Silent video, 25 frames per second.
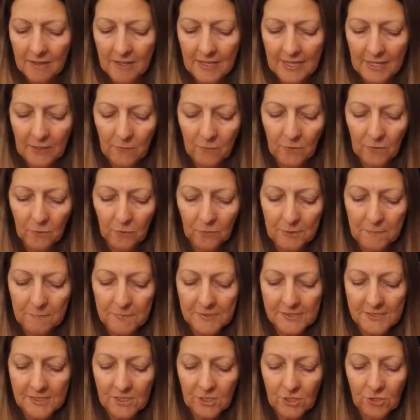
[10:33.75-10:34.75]
It will
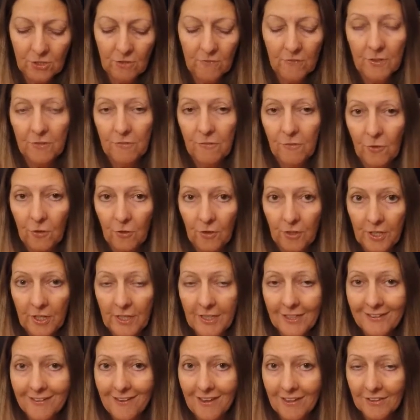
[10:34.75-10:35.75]
reposition over to Florida
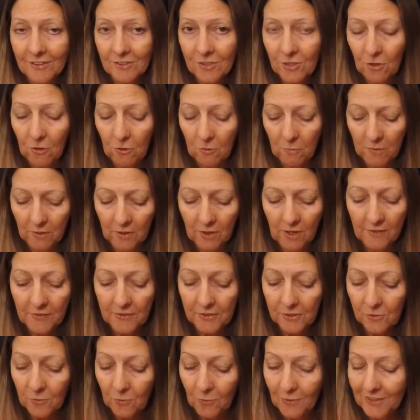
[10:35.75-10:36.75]
in October on the
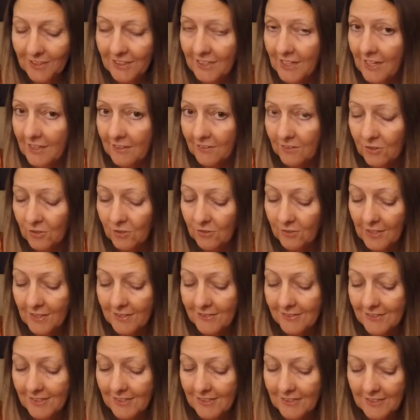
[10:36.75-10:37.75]
28th,
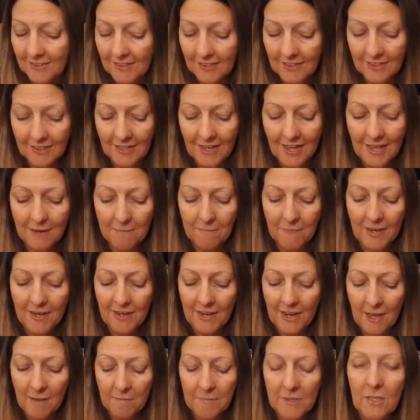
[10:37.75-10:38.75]
2018, and
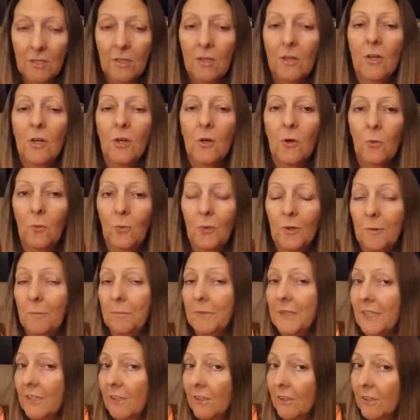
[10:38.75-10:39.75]
Miami will
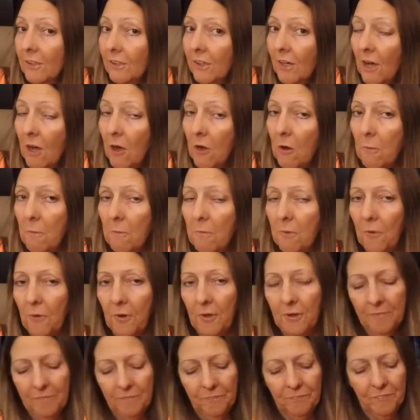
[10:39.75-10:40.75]
be her home port.